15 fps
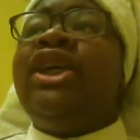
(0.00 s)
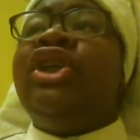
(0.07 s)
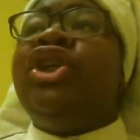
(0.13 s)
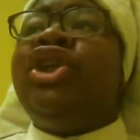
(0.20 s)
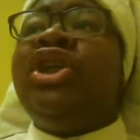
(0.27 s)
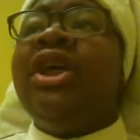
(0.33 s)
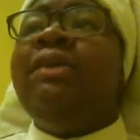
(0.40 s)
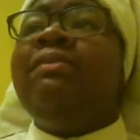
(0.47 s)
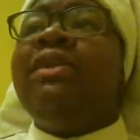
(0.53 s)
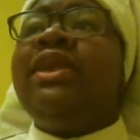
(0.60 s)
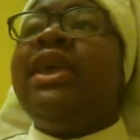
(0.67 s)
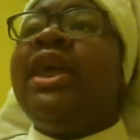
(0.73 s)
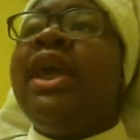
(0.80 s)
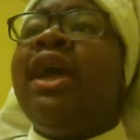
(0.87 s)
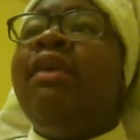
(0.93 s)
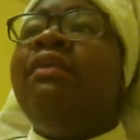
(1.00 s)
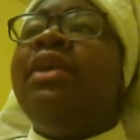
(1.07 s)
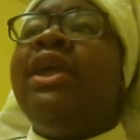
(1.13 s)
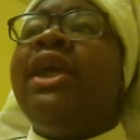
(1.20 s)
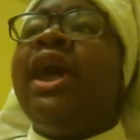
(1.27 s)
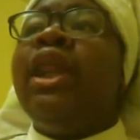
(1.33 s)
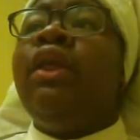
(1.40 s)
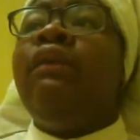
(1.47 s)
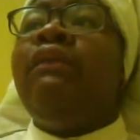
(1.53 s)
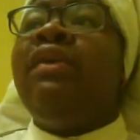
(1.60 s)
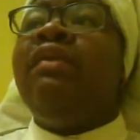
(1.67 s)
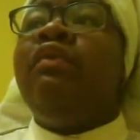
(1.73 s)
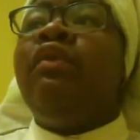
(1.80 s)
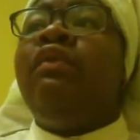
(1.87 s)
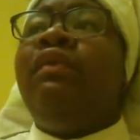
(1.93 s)
and ships carried yellow
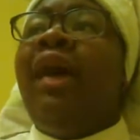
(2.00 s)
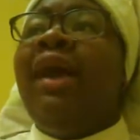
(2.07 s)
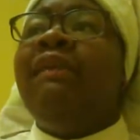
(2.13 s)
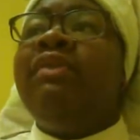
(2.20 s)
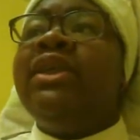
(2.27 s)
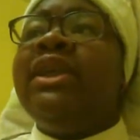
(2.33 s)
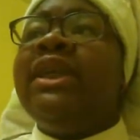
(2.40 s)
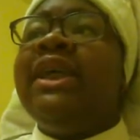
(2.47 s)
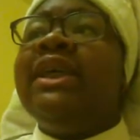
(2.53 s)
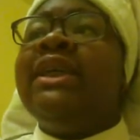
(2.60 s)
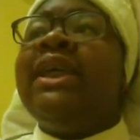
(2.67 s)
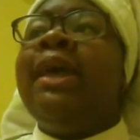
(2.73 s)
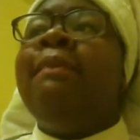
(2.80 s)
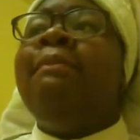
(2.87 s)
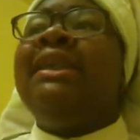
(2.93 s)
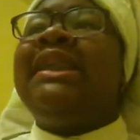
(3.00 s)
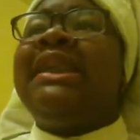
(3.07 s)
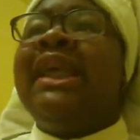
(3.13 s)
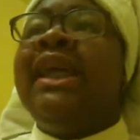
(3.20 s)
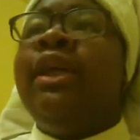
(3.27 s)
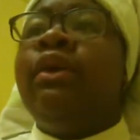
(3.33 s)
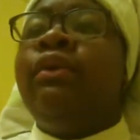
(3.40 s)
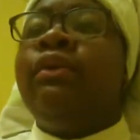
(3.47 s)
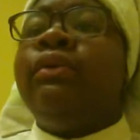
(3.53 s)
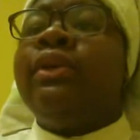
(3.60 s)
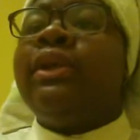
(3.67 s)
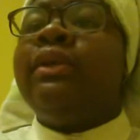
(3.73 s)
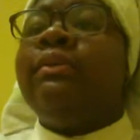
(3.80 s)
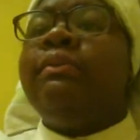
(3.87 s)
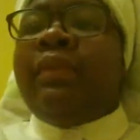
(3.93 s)
fever viruses and
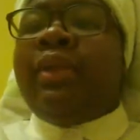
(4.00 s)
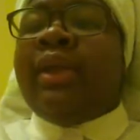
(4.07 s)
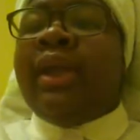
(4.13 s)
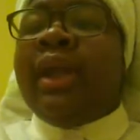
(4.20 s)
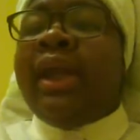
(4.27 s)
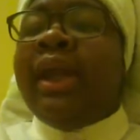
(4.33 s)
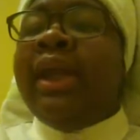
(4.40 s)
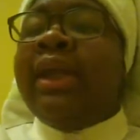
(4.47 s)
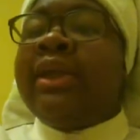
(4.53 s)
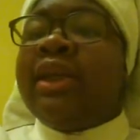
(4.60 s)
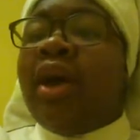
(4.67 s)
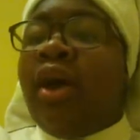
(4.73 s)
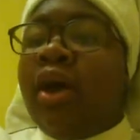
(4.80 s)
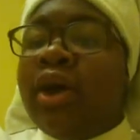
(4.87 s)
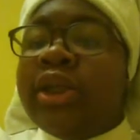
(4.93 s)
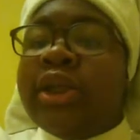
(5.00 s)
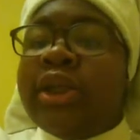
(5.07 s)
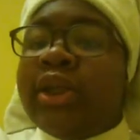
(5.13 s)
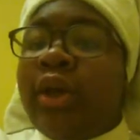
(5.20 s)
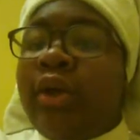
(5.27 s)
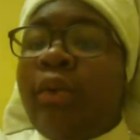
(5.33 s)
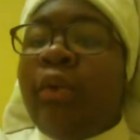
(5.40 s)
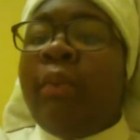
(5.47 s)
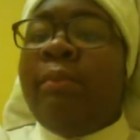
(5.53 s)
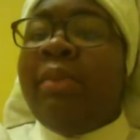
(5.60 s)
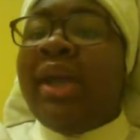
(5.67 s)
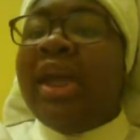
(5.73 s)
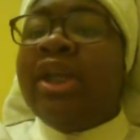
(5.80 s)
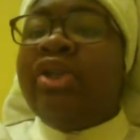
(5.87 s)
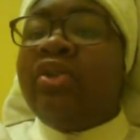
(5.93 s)
mosquitoes. It is also
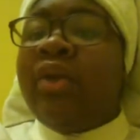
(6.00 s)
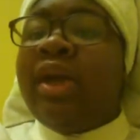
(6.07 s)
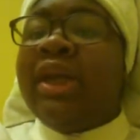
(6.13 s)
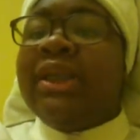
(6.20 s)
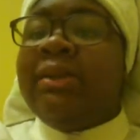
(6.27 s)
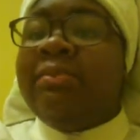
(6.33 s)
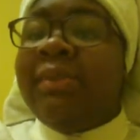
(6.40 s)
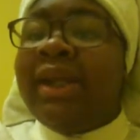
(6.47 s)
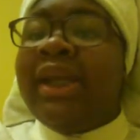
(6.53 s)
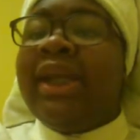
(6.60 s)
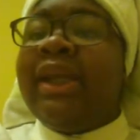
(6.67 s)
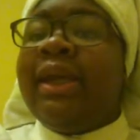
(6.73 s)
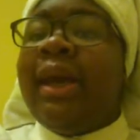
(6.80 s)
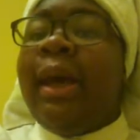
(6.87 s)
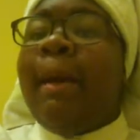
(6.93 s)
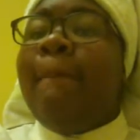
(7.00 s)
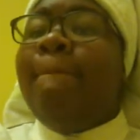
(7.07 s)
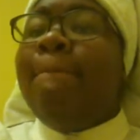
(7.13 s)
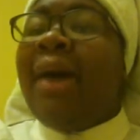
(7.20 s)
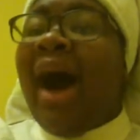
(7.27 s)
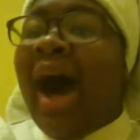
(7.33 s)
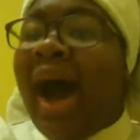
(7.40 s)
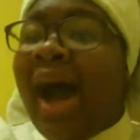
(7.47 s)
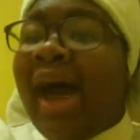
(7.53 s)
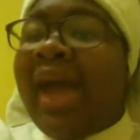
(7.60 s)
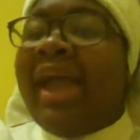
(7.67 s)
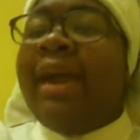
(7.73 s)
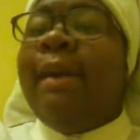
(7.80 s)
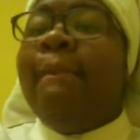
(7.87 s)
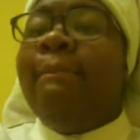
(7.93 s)
being transmitted
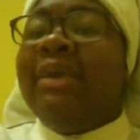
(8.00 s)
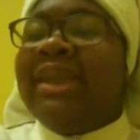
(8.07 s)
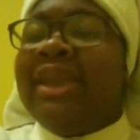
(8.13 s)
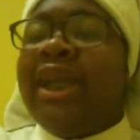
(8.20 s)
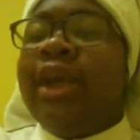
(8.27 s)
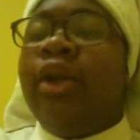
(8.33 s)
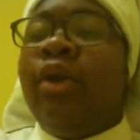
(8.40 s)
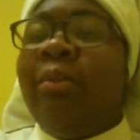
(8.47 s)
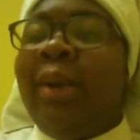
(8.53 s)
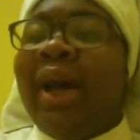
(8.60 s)
by mosquito